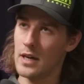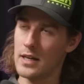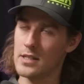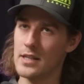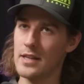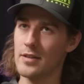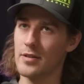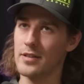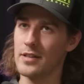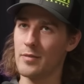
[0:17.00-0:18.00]
I'd say
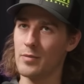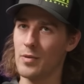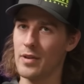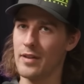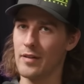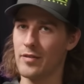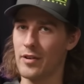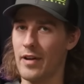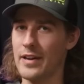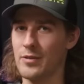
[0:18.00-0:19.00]
that the number one thing for
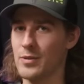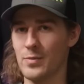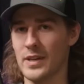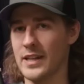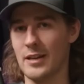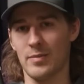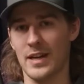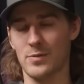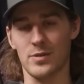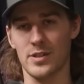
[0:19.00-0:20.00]
a rider was when it came
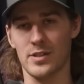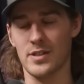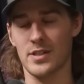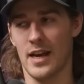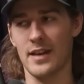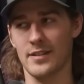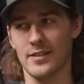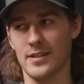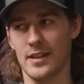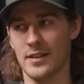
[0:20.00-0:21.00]
past was just its
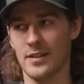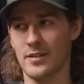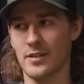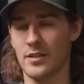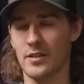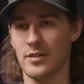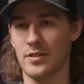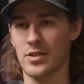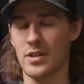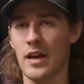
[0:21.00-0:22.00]
silence. Like,
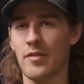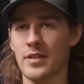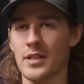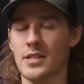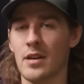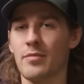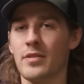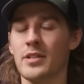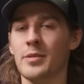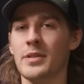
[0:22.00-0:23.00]
there's definitely
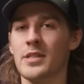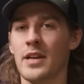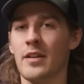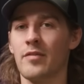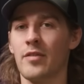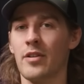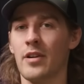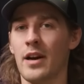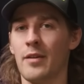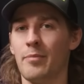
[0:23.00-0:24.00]
something to be said
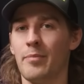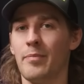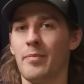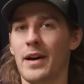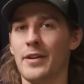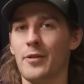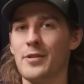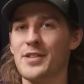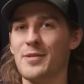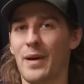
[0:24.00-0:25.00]
for a
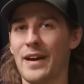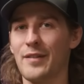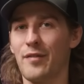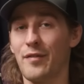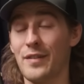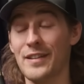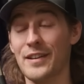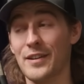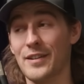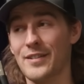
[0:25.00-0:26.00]
noisy bike
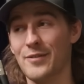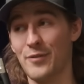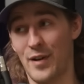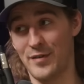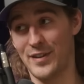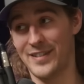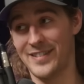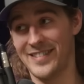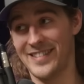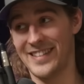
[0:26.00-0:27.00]
feeling rougher.
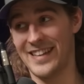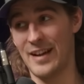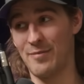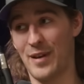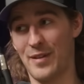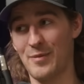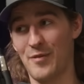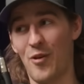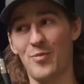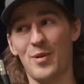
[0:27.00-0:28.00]
And I think we've all